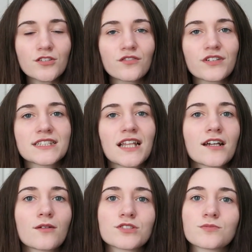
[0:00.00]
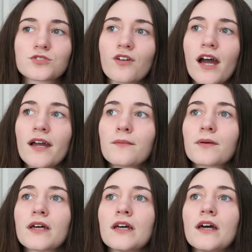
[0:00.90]
Don't forget to like, comment, subscribe.
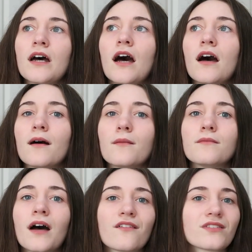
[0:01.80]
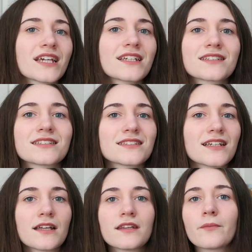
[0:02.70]
I have links
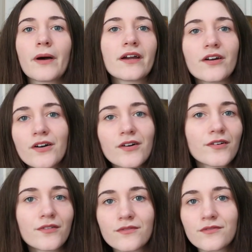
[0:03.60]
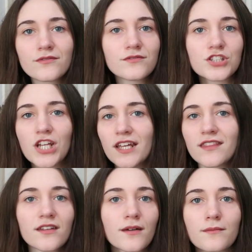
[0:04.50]
in the bio. Check
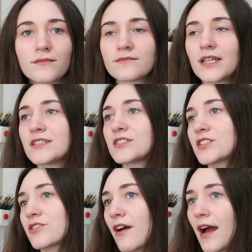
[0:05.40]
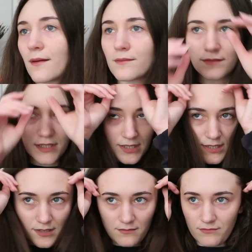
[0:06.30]
them. Instagram,
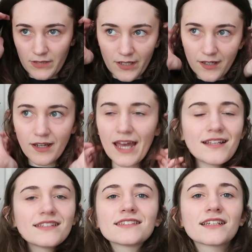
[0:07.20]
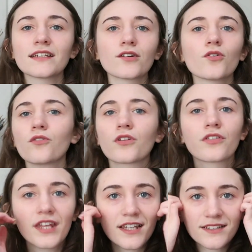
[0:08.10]
Etsy, all the
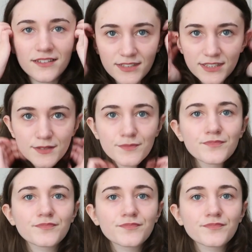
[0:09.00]
things.